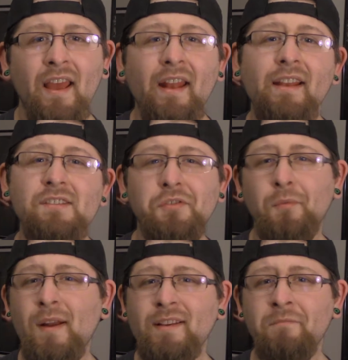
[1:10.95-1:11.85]
and is
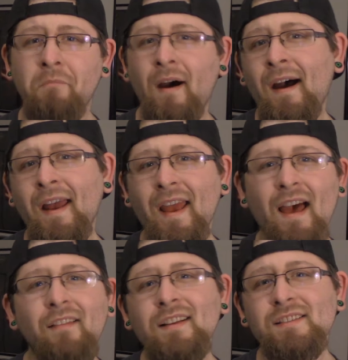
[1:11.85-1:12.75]
directed by
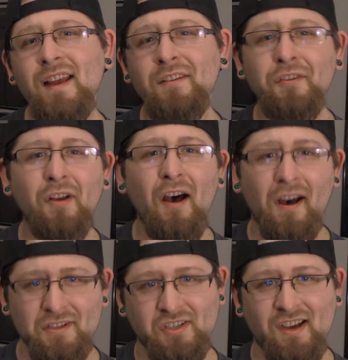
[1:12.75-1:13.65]
Alexander
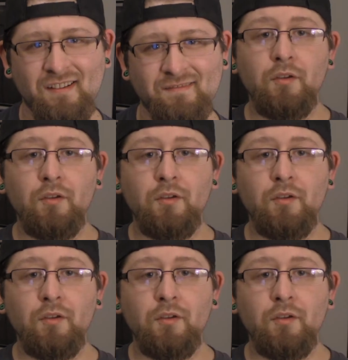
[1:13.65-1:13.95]
Aja.